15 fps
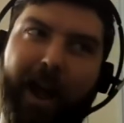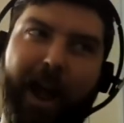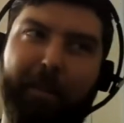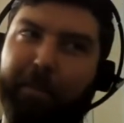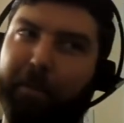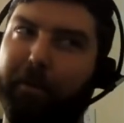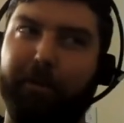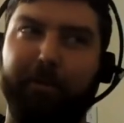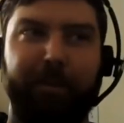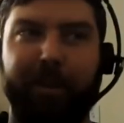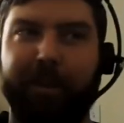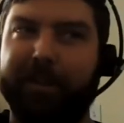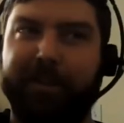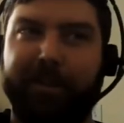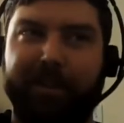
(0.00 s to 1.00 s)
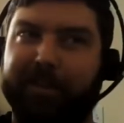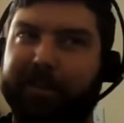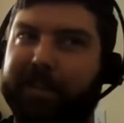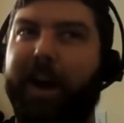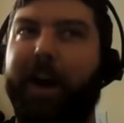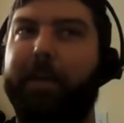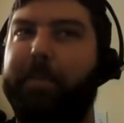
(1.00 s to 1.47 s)
Apple releases
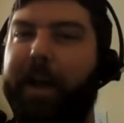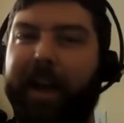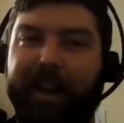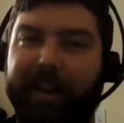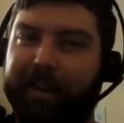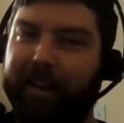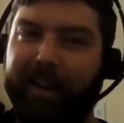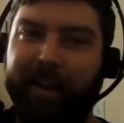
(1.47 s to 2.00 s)
the iPad,